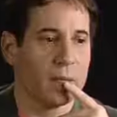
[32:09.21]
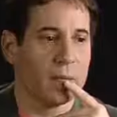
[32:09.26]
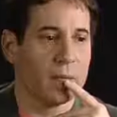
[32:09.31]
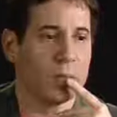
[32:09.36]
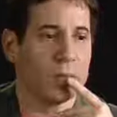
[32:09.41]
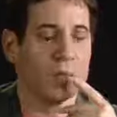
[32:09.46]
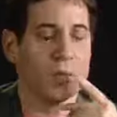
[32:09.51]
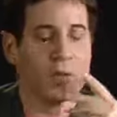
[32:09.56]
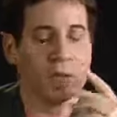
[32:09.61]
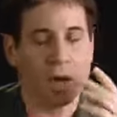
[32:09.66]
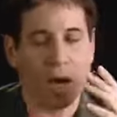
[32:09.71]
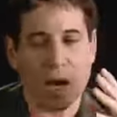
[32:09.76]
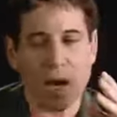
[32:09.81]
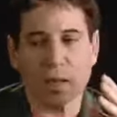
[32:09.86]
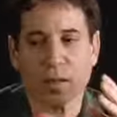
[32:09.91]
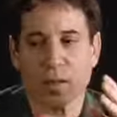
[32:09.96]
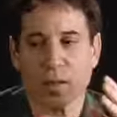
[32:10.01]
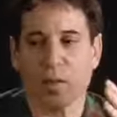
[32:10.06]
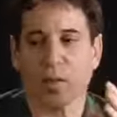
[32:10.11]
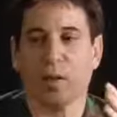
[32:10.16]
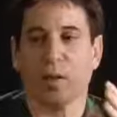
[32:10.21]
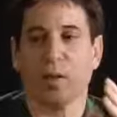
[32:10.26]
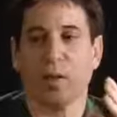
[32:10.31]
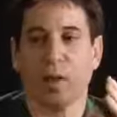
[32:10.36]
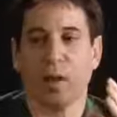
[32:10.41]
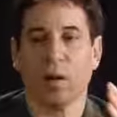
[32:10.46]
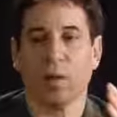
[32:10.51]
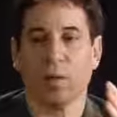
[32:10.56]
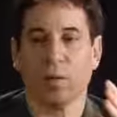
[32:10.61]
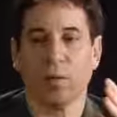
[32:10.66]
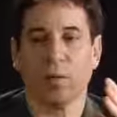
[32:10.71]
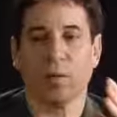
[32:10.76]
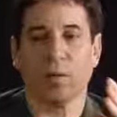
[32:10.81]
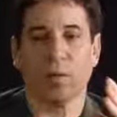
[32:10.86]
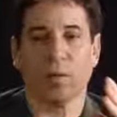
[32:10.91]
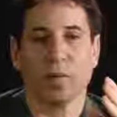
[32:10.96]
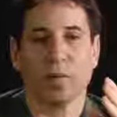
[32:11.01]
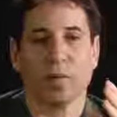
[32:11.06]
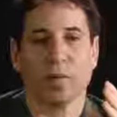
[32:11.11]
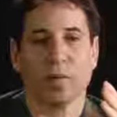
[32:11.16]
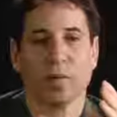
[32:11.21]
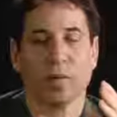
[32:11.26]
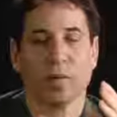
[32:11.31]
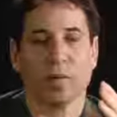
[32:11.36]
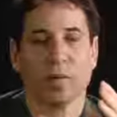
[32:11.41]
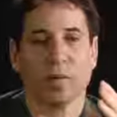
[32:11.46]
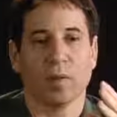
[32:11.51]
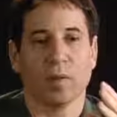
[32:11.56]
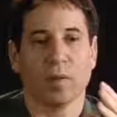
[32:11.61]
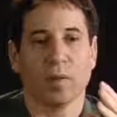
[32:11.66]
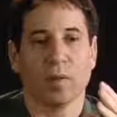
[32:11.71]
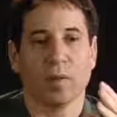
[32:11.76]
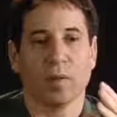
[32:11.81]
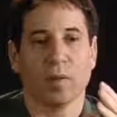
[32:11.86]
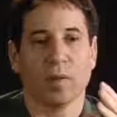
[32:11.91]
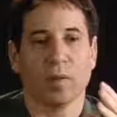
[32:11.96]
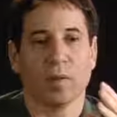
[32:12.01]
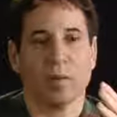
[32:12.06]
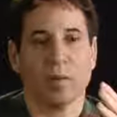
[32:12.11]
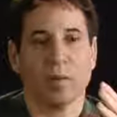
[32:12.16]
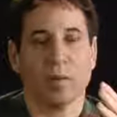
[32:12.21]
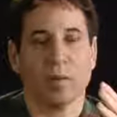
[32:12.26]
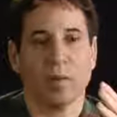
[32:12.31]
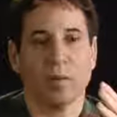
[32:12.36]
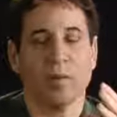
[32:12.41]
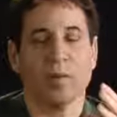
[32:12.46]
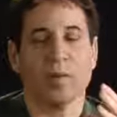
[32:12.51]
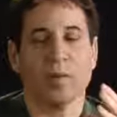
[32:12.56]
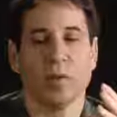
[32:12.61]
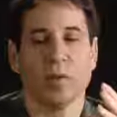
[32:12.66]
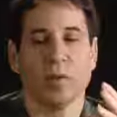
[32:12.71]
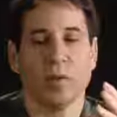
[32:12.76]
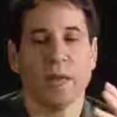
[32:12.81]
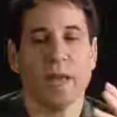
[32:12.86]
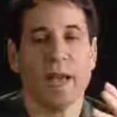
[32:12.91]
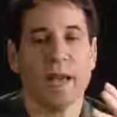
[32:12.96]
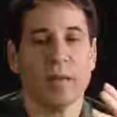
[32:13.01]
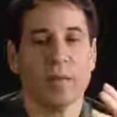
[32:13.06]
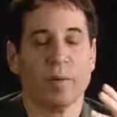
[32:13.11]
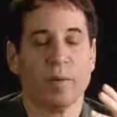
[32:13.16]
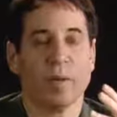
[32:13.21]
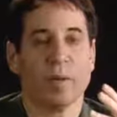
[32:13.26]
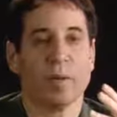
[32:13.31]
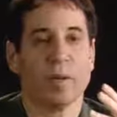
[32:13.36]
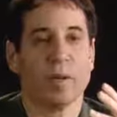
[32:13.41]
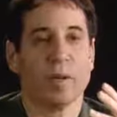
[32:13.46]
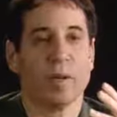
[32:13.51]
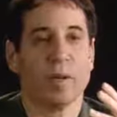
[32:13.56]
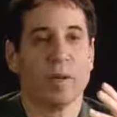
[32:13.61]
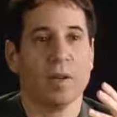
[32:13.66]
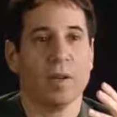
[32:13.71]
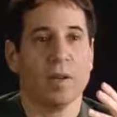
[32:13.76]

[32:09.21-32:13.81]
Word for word: was cognizant of the use of language